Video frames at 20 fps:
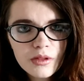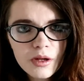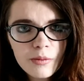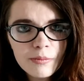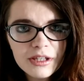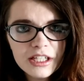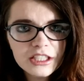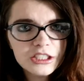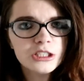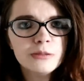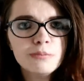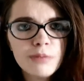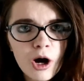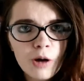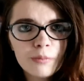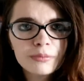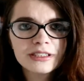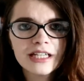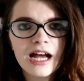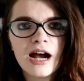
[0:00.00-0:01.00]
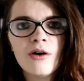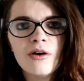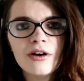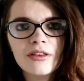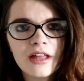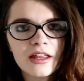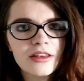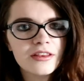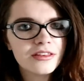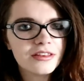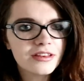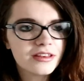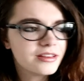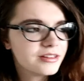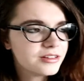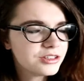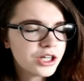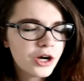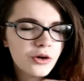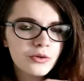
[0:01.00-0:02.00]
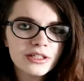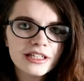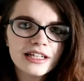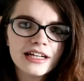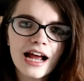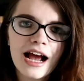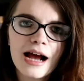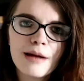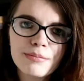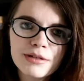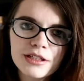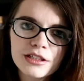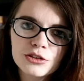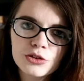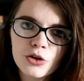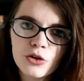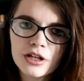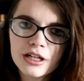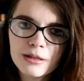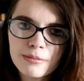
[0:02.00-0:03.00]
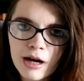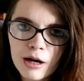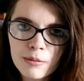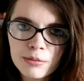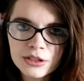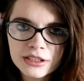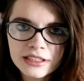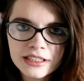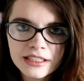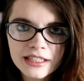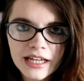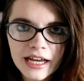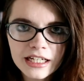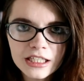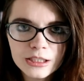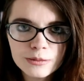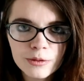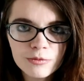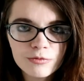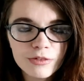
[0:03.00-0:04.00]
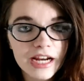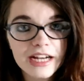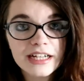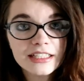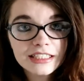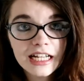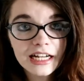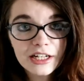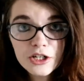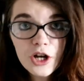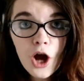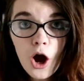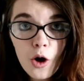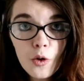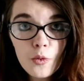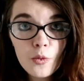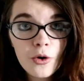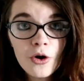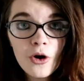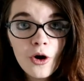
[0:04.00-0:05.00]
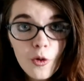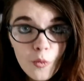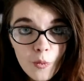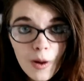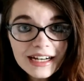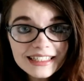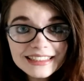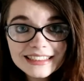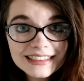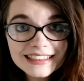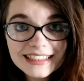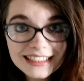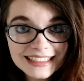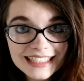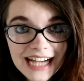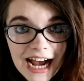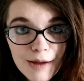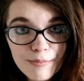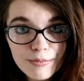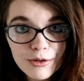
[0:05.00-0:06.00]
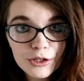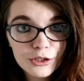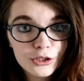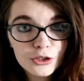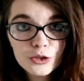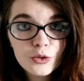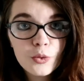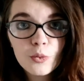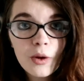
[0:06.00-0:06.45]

And then she pops out, and then Tony and Happy are talking about a bloody engagement ring, and it's like, no, when did this happen?